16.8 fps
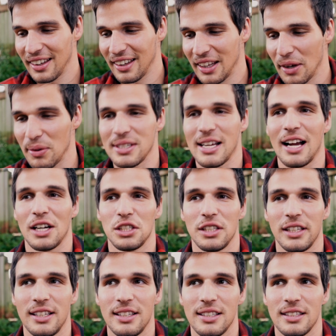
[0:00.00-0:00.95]
There was
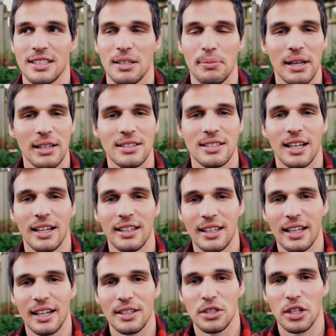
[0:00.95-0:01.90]
actually some insight
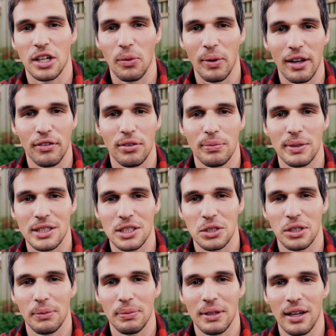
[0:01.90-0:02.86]
that I took away from this
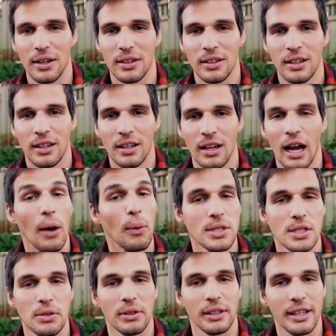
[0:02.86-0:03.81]
trip that I
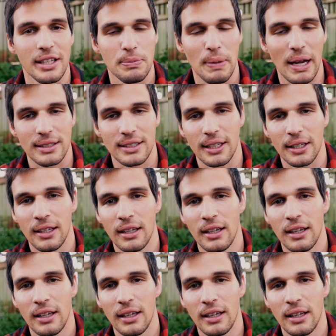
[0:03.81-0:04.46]
wasn't really expecting,